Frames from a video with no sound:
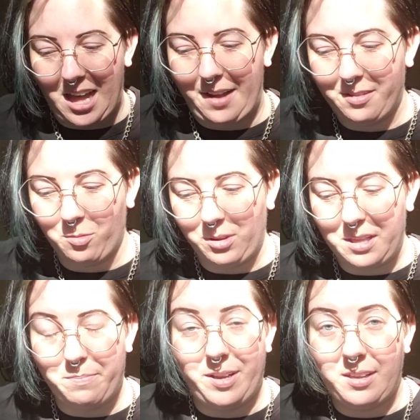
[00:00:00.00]
haven't
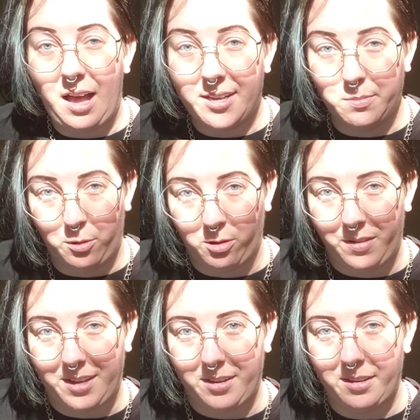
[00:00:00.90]
really been as
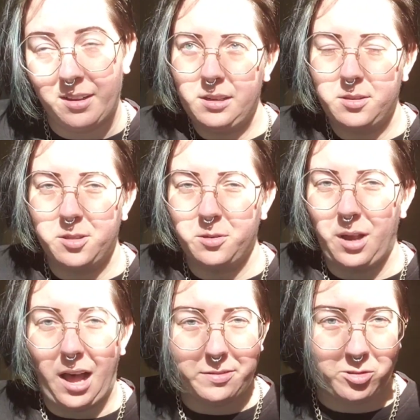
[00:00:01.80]
motivated to
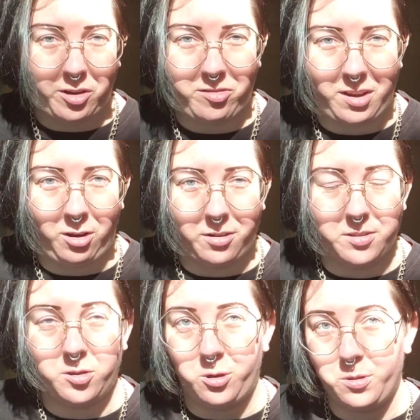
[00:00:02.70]
have stretched
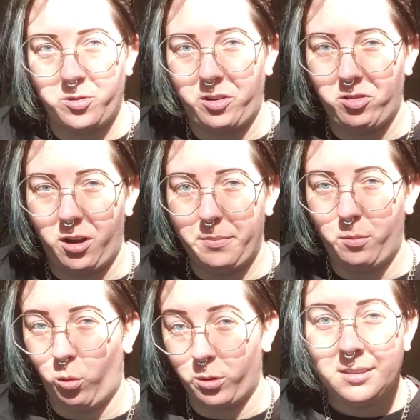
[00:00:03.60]
ears, to stretch up,
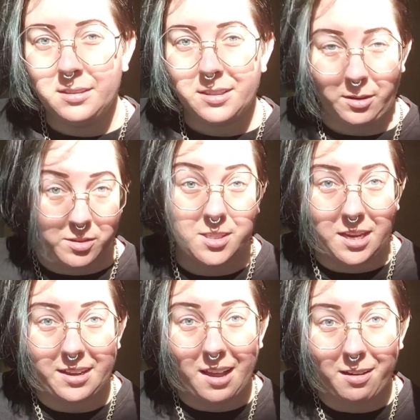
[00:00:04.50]
or to
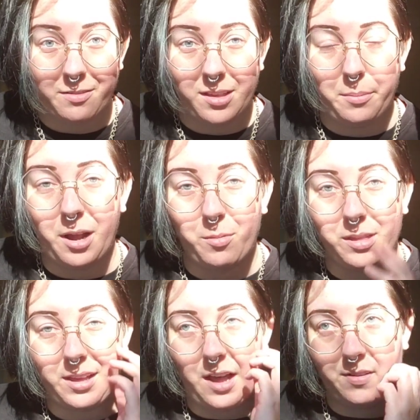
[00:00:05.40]
take care of them. I
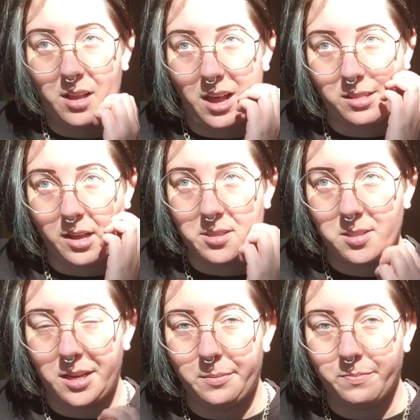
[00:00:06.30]
really haven't had that
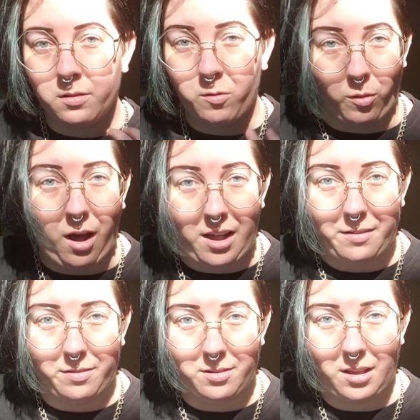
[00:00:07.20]
same
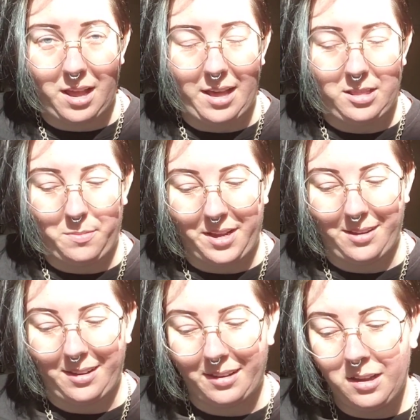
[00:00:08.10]
drive that I had in the
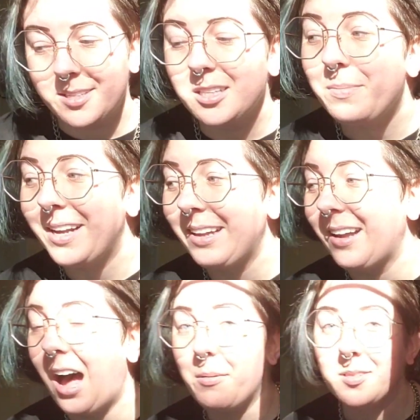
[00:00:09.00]
beginning. Because in the
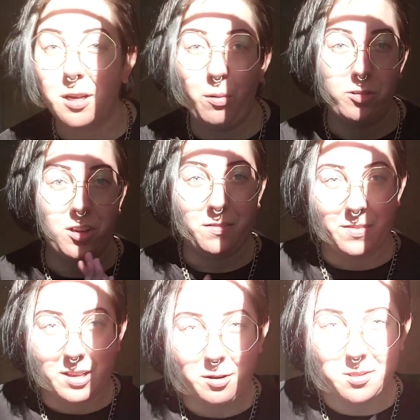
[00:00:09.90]
beginning, I was like watching
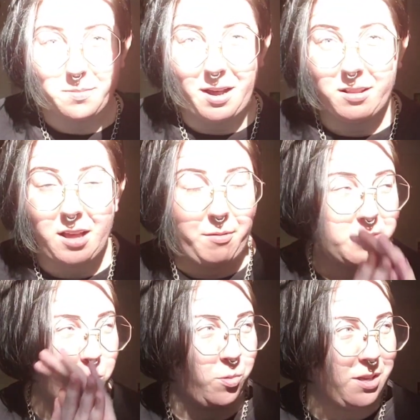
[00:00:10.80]
videos about it. I
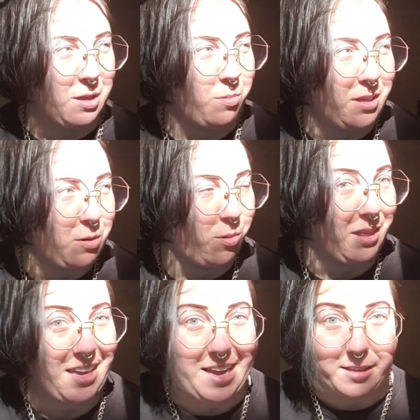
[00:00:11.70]
was
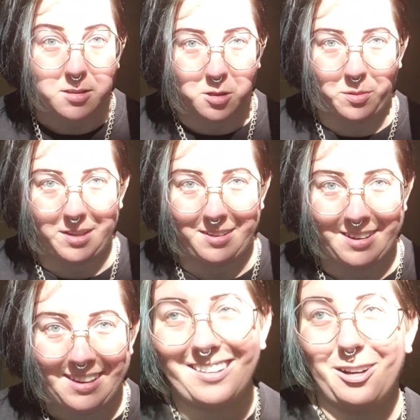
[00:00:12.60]
really into it.
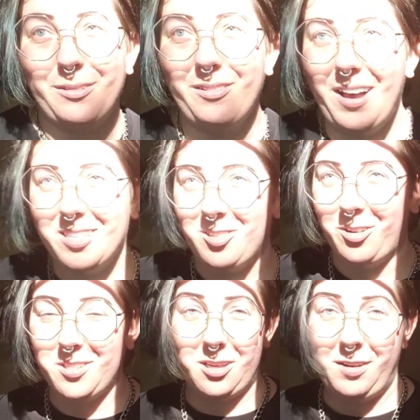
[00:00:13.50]
And over the last year
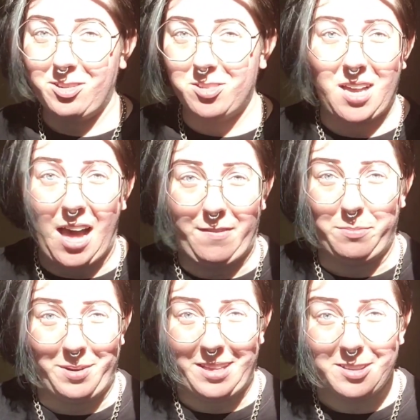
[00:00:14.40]
or so, I just
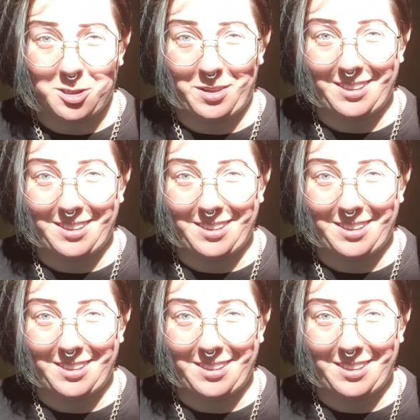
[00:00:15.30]
haven't been into